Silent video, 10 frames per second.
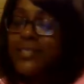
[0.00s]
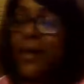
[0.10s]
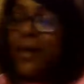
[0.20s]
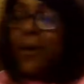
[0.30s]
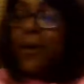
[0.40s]

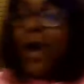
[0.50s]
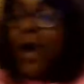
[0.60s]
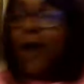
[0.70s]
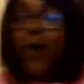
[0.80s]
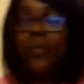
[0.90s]
I
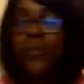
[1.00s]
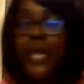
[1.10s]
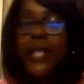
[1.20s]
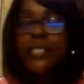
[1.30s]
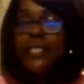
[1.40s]
hope that
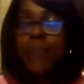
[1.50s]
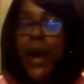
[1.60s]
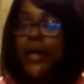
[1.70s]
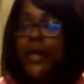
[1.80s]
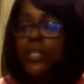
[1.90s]

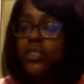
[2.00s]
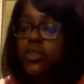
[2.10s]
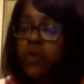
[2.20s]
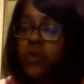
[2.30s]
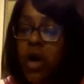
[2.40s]
inspires
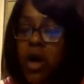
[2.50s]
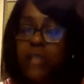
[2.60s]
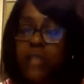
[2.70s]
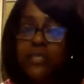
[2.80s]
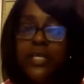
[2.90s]
you
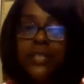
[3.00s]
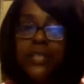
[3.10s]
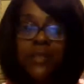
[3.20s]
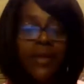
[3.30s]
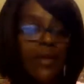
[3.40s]
all. So the
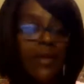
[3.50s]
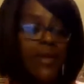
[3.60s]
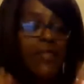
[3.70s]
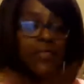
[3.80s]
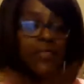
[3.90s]

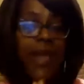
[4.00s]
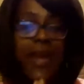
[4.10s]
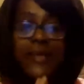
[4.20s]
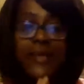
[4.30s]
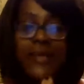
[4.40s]
thing
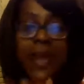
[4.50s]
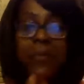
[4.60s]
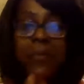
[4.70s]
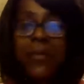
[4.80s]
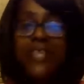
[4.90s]
that I
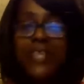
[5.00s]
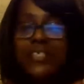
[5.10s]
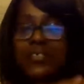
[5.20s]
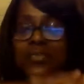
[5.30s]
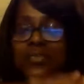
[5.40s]
wanted
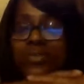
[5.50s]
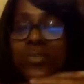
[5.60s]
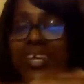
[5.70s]
to